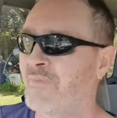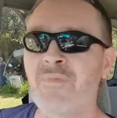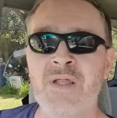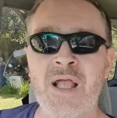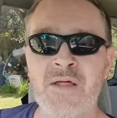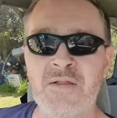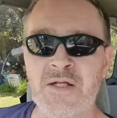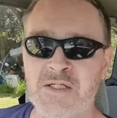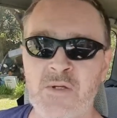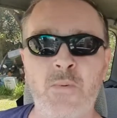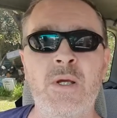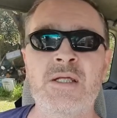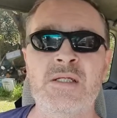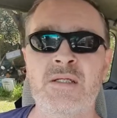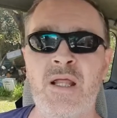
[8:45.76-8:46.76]
now they're
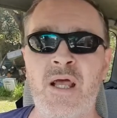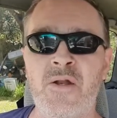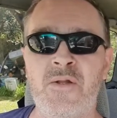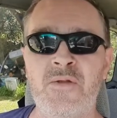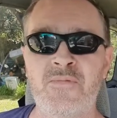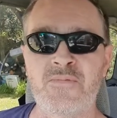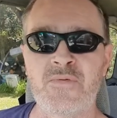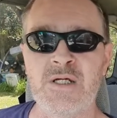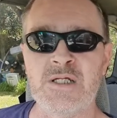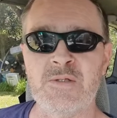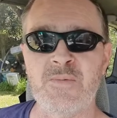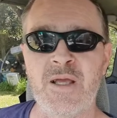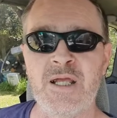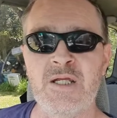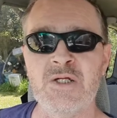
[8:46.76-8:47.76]
squeezing down on the free
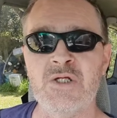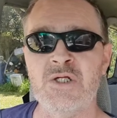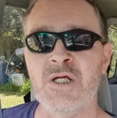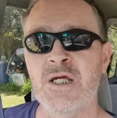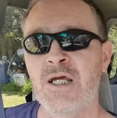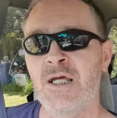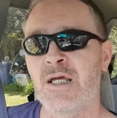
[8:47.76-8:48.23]
speech.